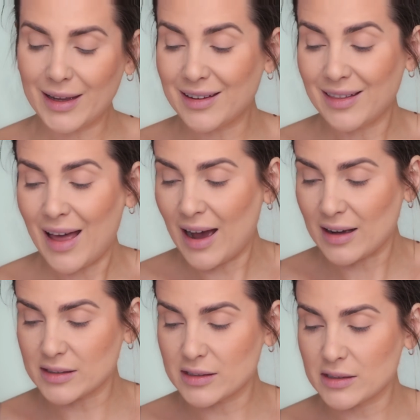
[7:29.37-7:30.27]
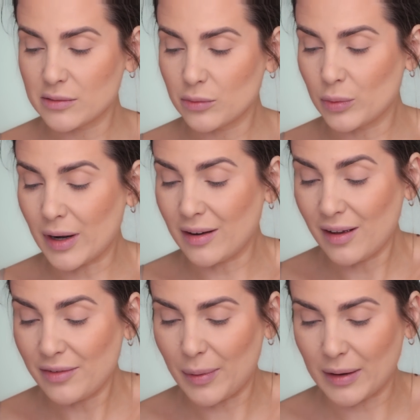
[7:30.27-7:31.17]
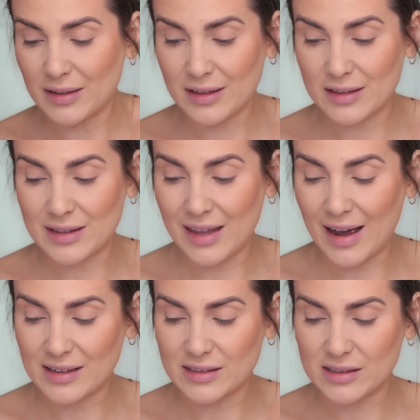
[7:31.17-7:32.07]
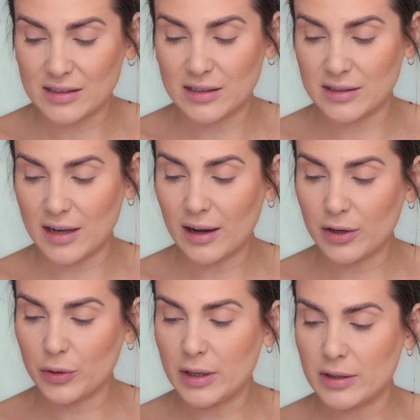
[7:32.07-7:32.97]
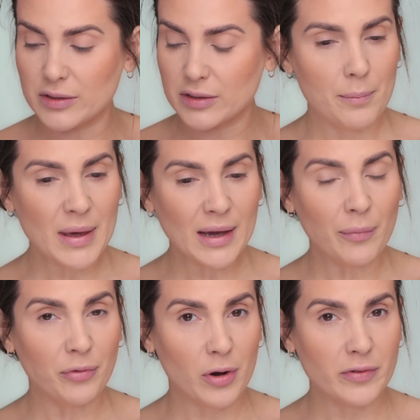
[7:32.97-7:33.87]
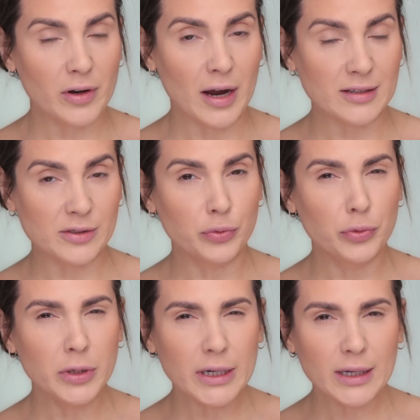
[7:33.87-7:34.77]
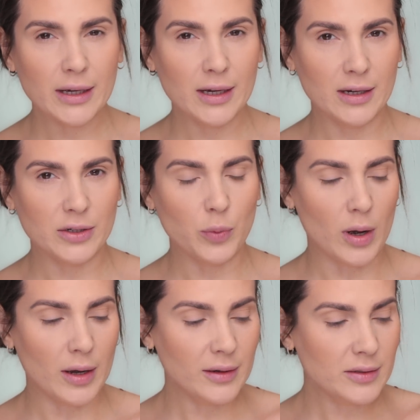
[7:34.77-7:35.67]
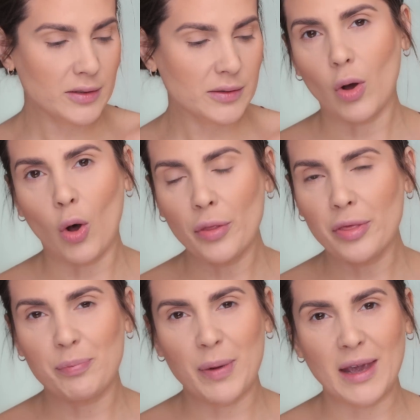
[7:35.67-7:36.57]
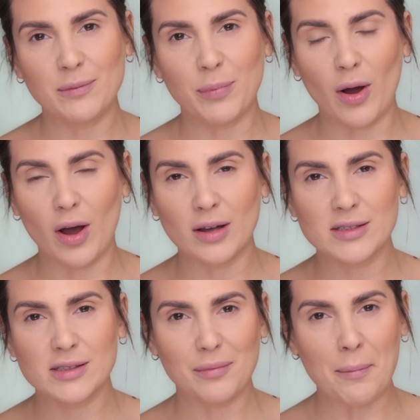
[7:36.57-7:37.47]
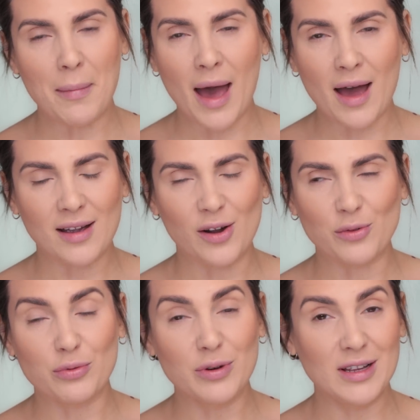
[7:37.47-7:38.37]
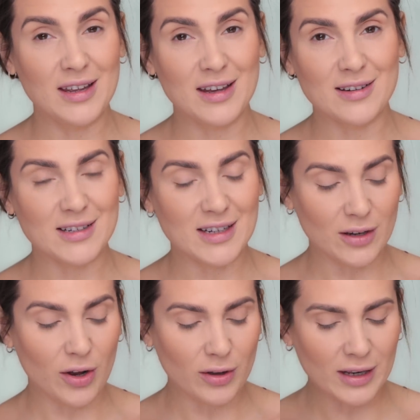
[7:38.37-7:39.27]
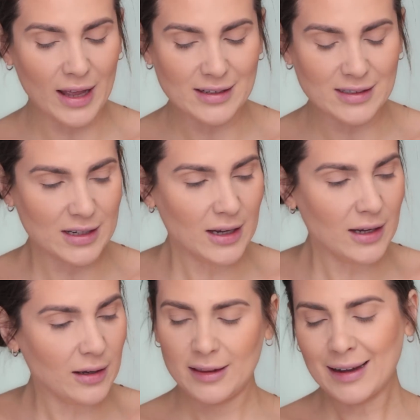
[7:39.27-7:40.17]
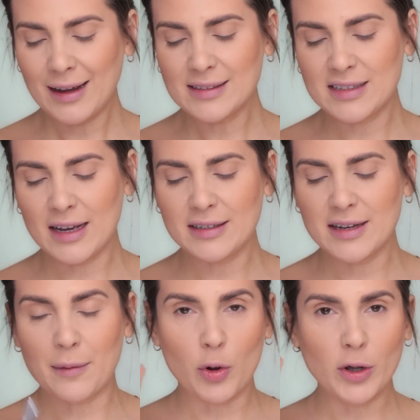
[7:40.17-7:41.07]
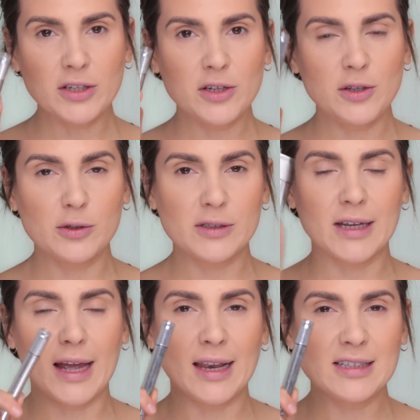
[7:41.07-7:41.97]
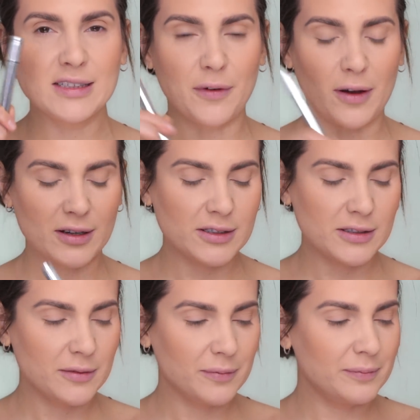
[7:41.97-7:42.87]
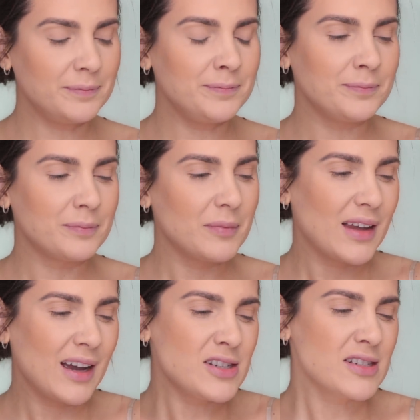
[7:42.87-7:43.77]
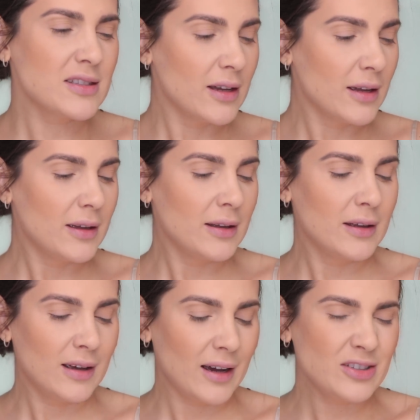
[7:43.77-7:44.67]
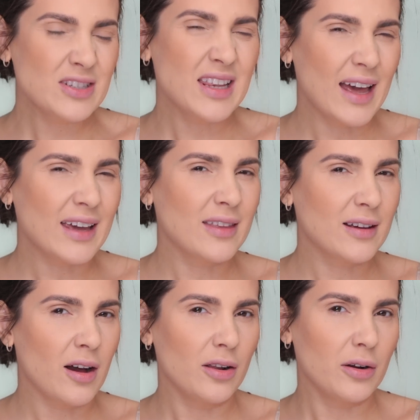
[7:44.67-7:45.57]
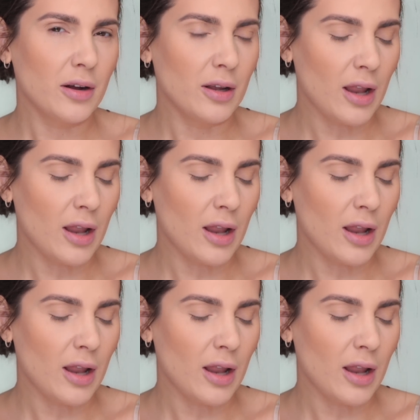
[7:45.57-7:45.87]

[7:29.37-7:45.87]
and it lasts. What I love about it, it lasts, it does not crease. Makeup Forever has really good ones. All the paint pots, MAC are really good and long lasting. Like I said, I'm going to use the Elise Fass. I just like the color a